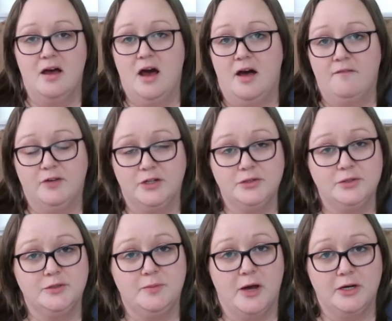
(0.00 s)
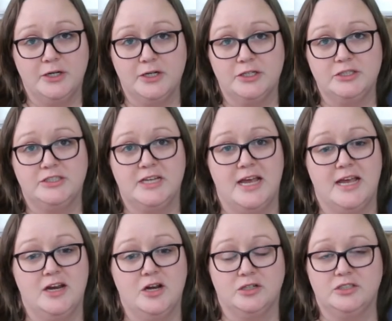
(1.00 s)
uh, first responders
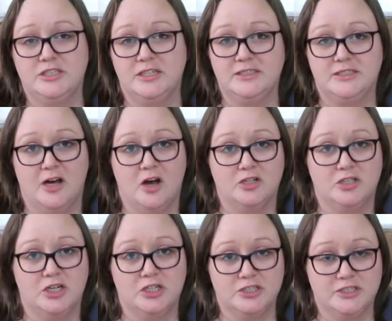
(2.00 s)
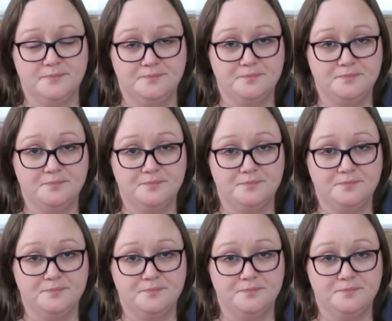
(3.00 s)
and nurses, doctors,